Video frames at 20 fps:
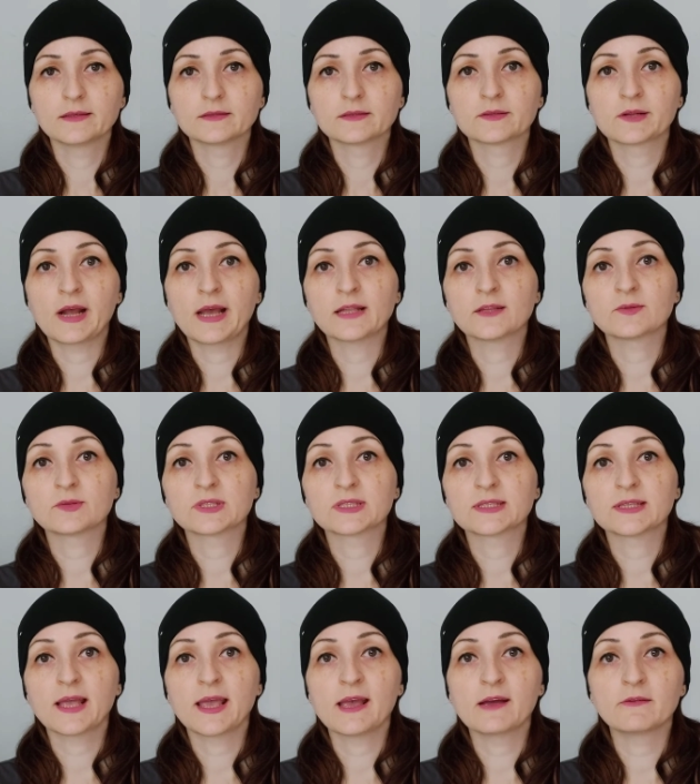Try to
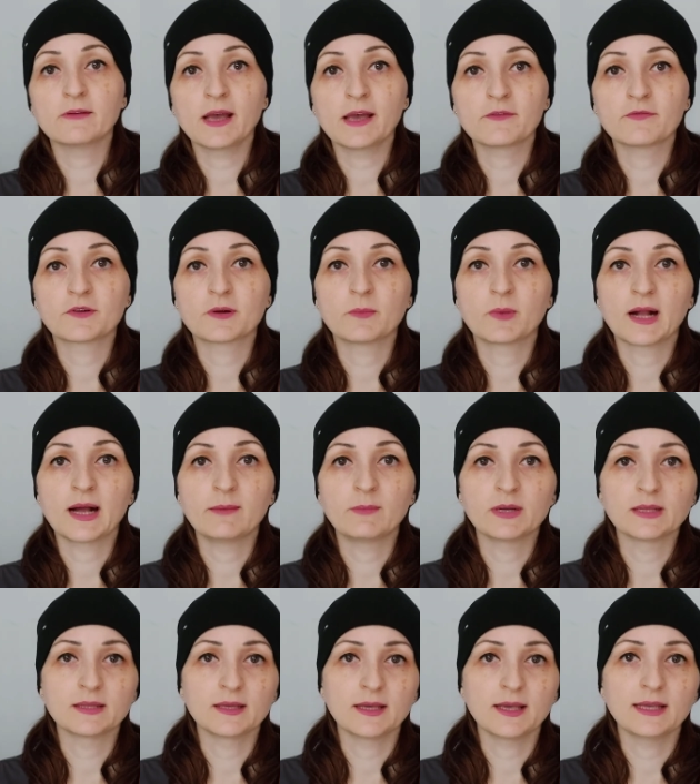stay away from
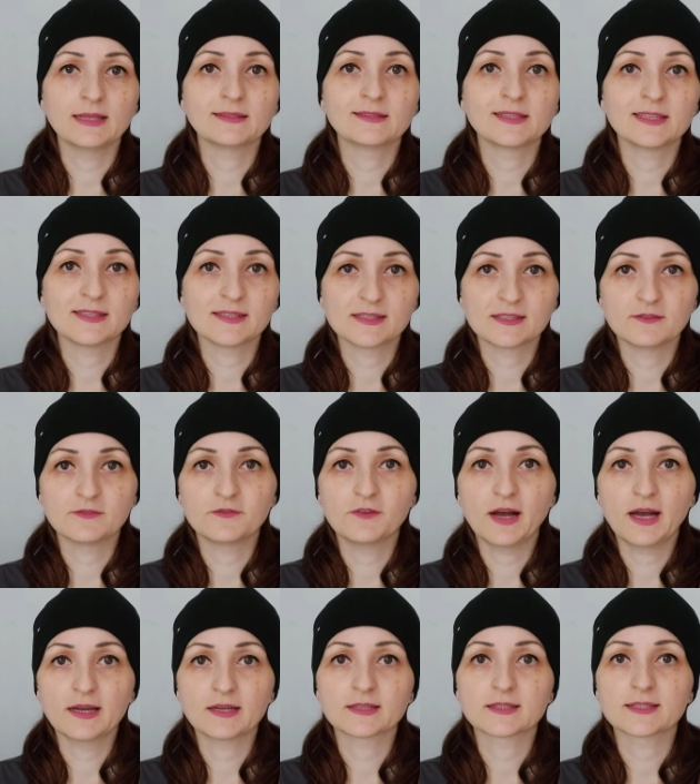common
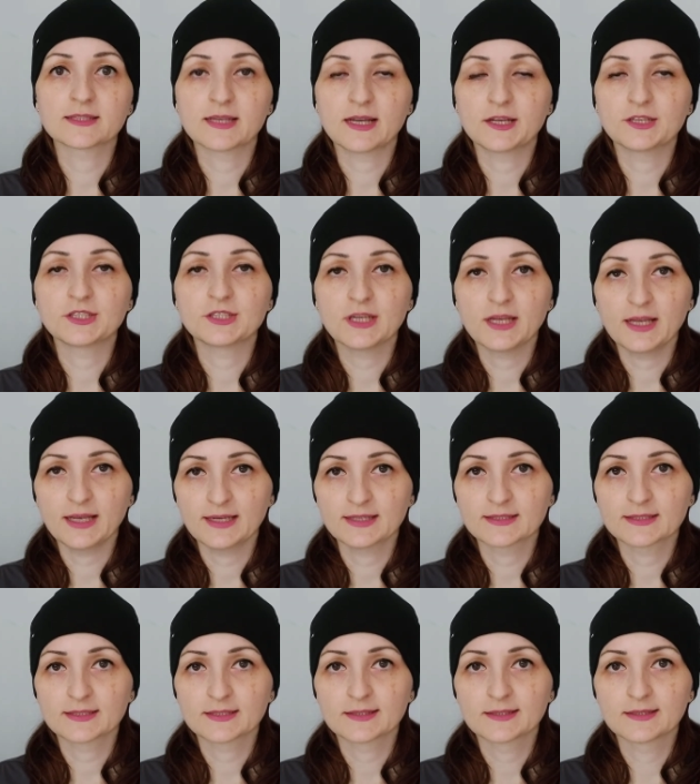intensifiers such
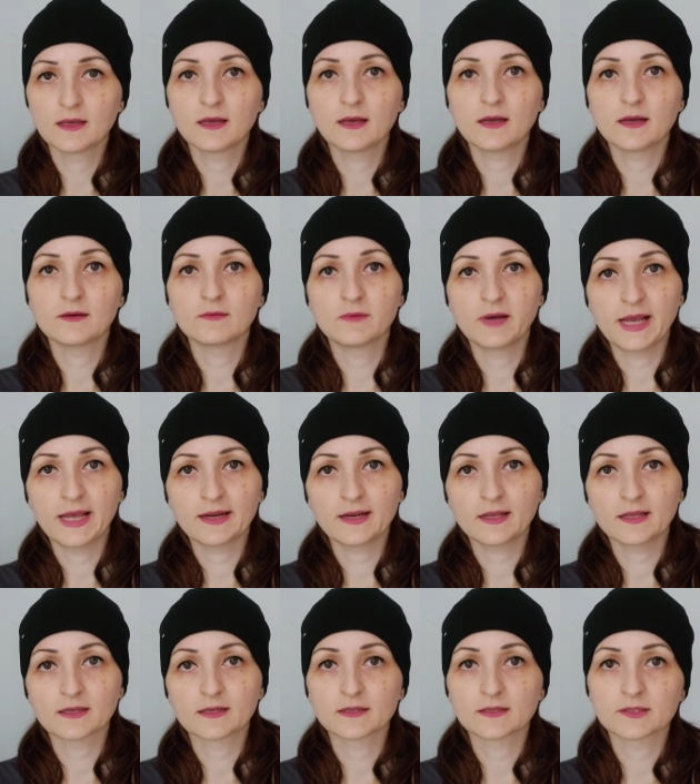as
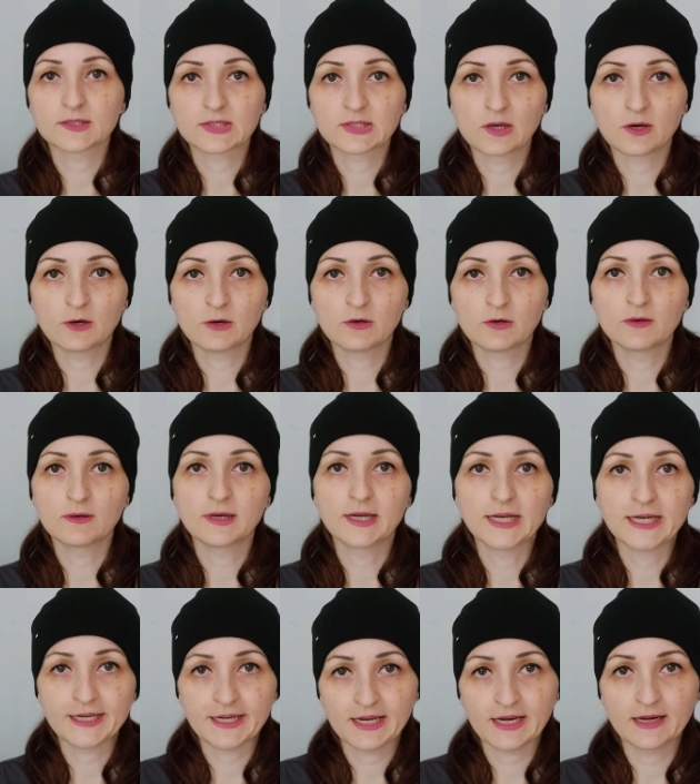very, so,
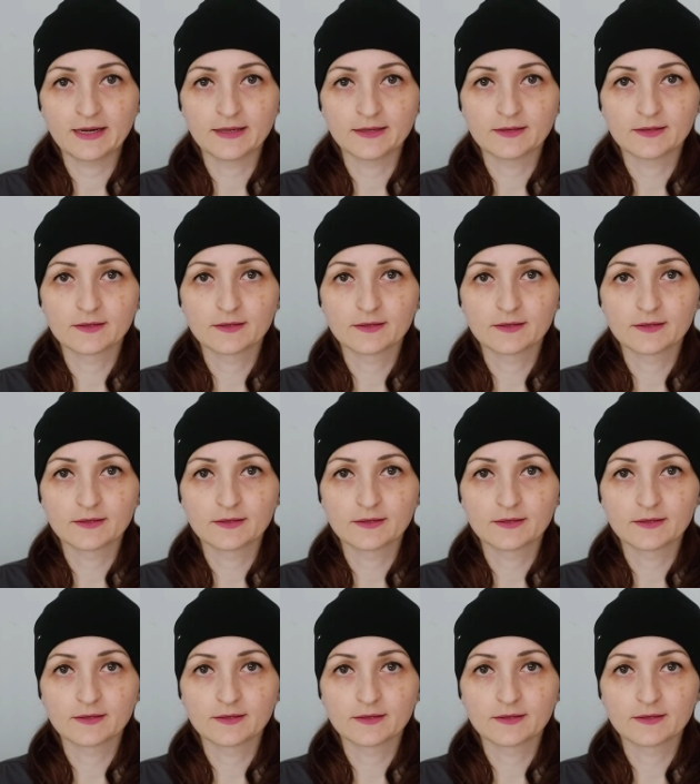really.